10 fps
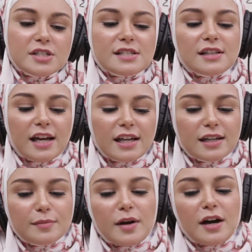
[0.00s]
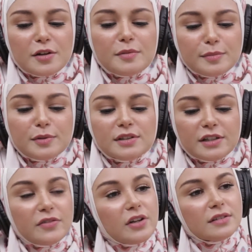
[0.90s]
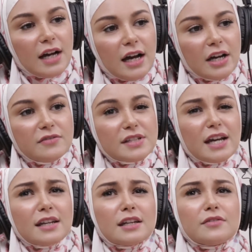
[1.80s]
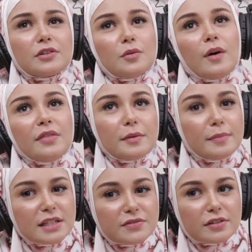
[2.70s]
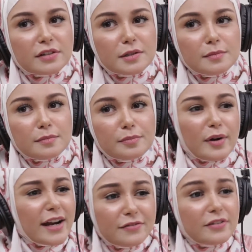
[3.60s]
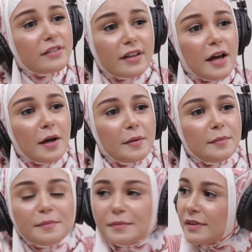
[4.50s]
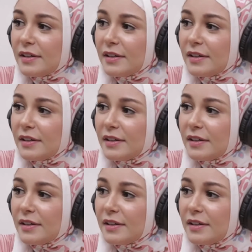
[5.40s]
Just let other people live their lives, and if you want the best for them, pray for them.